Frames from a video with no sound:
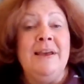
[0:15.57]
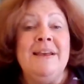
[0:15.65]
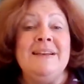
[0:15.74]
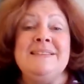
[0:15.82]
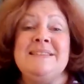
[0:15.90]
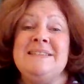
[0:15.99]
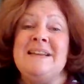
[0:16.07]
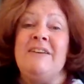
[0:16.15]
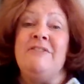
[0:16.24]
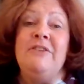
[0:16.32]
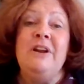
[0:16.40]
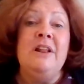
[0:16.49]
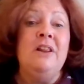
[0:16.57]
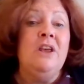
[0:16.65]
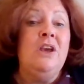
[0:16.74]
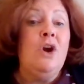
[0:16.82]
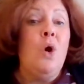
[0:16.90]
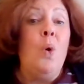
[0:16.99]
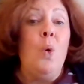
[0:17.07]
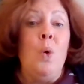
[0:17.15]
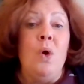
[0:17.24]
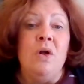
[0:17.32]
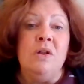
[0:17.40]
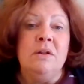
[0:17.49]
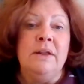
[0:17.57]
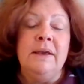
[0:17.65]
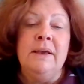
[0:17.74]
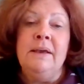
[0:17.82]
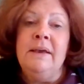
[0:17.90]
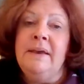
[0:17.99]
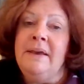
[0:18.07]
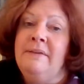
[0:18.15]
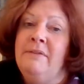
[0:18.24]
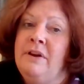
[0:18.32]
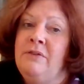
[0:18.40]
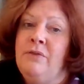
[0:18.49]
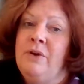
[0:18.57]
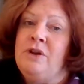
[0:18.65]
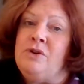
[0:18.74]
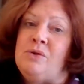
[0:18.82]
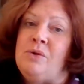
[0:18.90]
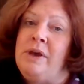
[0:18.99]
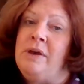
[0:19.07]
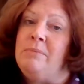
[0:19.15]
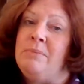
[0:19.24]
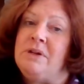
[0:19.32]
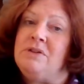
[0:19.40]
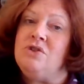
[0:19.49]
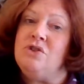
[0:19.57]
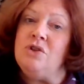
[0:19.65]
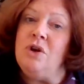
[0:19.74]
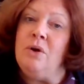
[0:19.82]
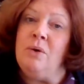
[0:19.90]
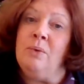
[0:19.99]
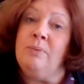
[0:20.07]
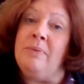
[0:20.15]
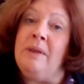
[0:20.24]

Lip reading: It's definitely cold, even if we don't have much snow.